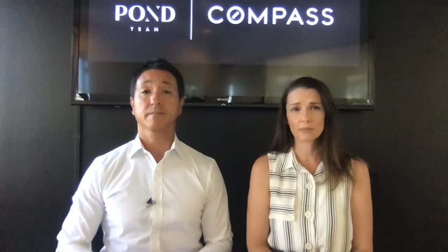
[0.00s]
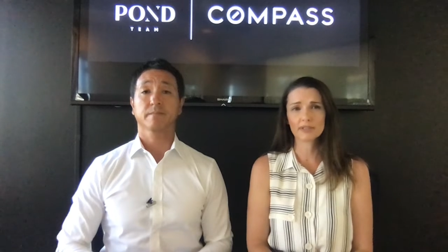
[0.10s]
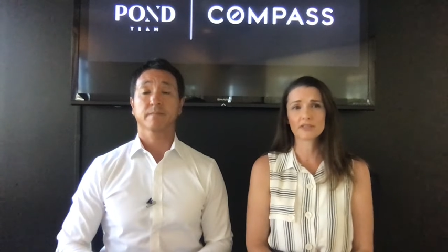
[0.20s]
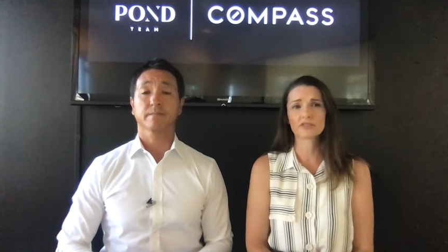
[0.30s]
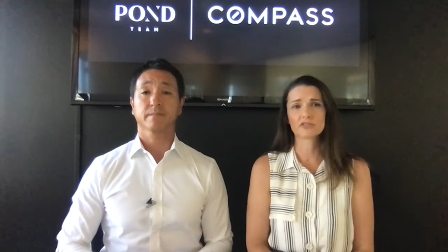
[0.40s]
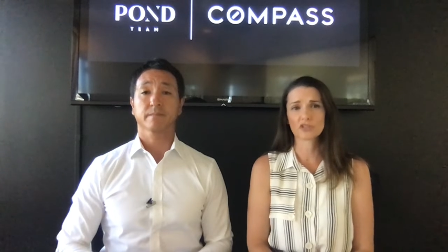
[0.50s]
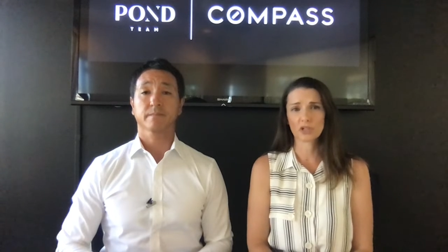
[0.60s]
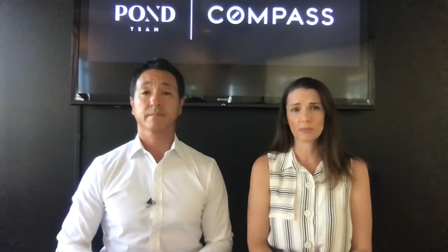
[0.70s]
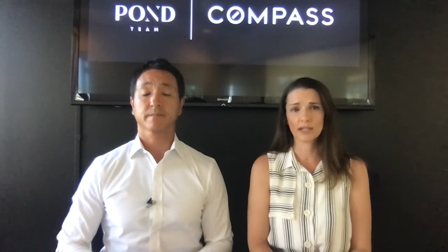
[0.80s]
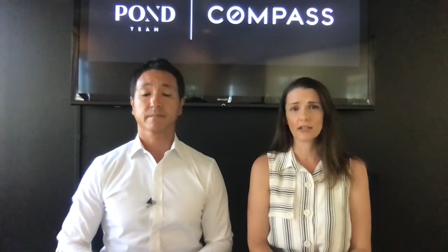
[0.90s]

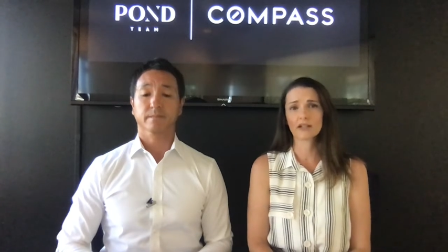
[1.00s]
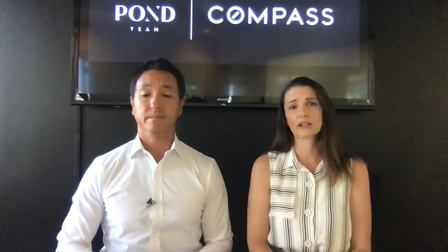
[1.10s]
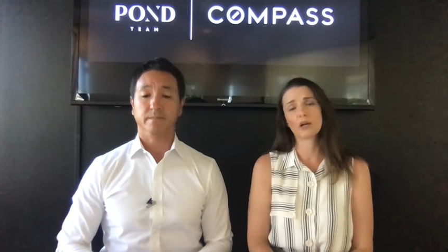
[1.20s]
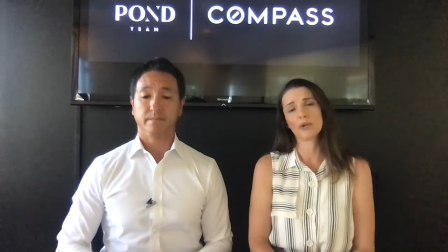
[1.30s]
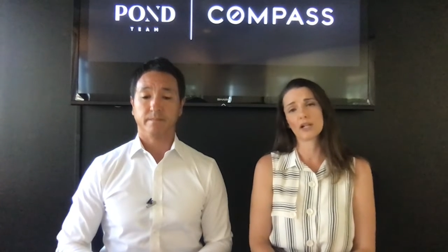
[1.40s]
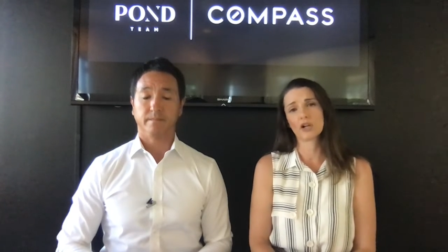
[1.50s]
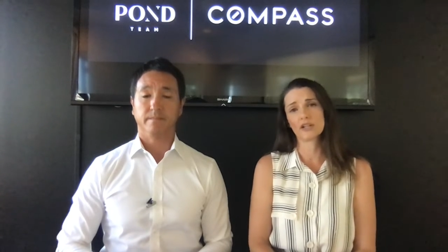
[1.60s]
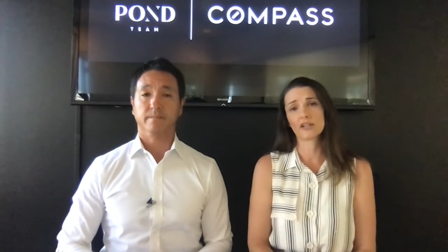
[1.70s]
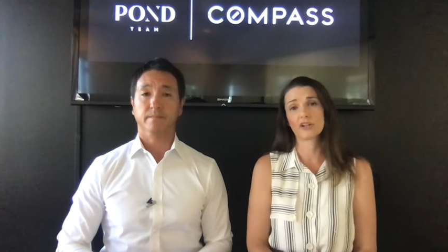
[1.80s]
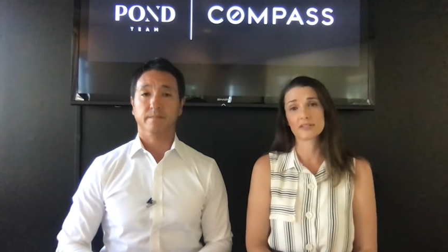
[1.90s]
Speaker 1: disturbing going on
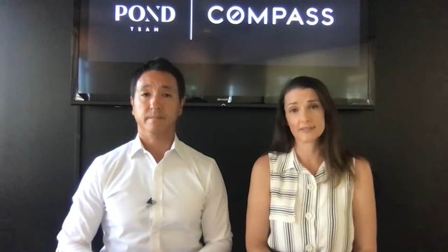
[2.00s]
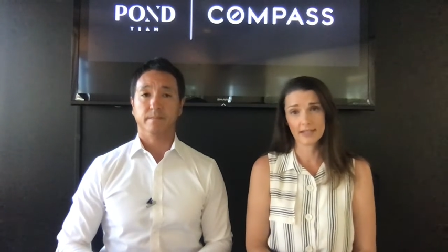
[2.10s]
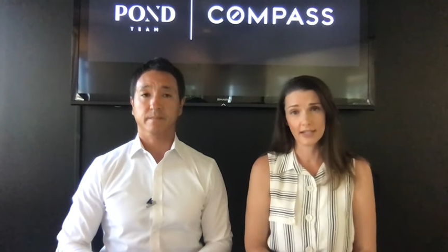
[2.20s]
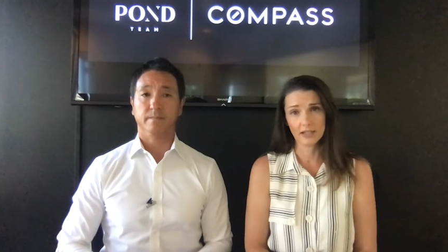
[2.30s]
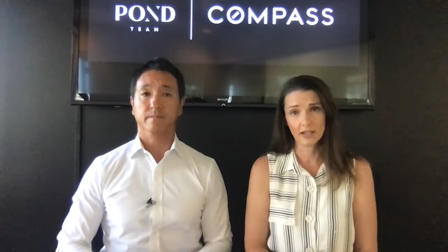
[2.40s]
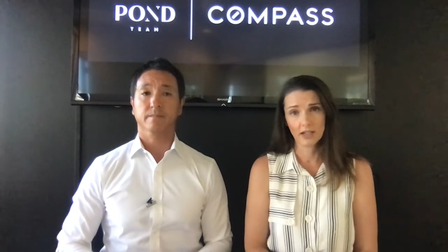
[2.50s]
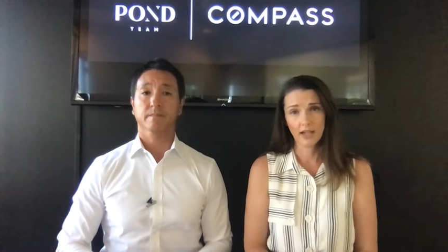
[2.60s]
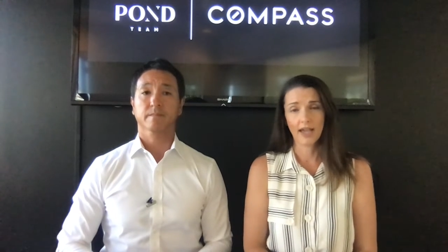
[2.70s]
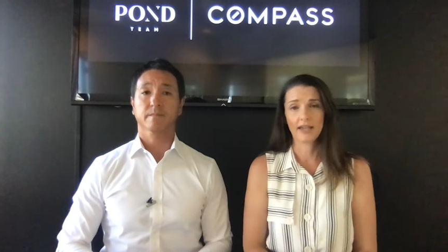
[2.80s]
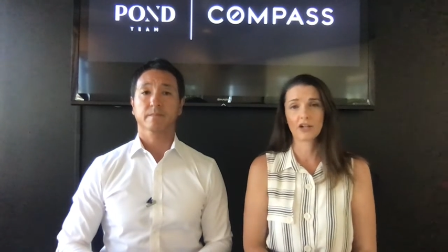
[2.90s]
in our city
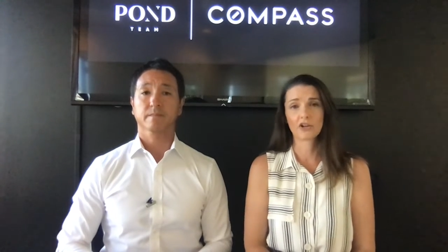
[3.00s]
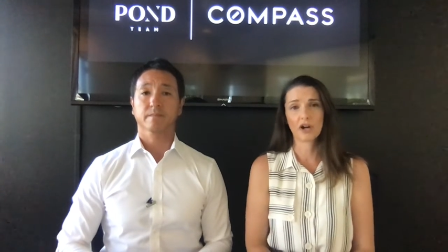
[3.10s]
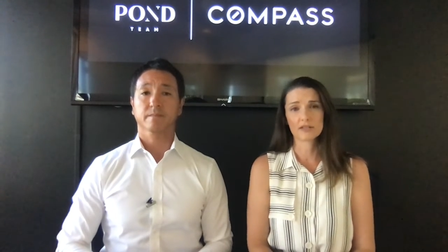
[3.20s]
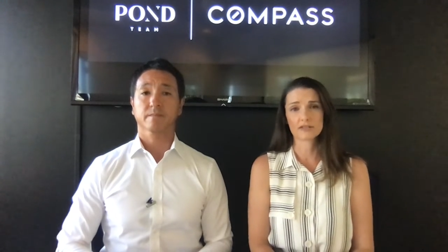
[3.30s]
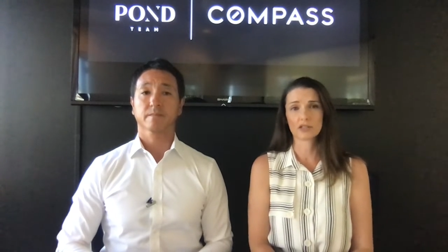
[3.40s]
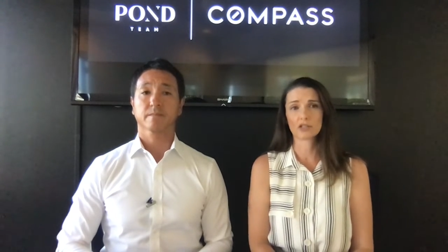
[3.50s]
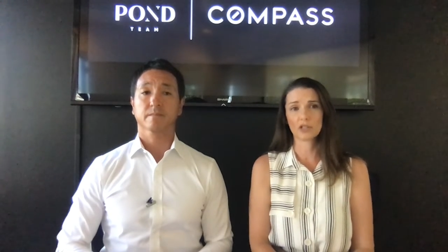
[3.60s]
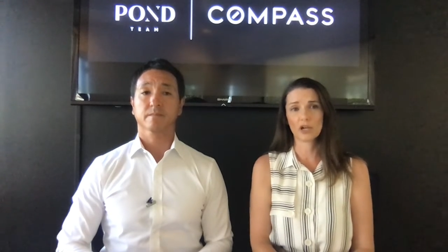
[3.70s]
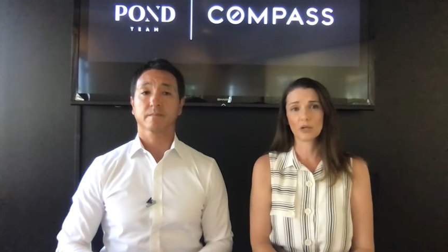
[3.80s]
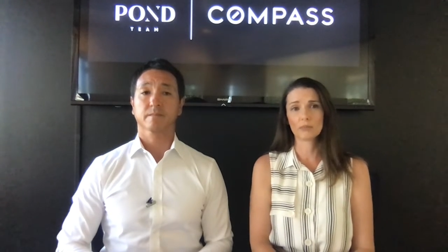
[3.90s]
and across the
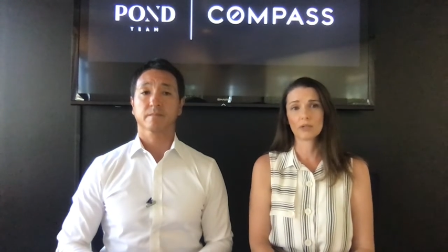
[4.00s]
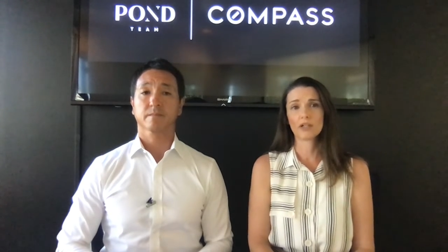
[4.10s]
globe.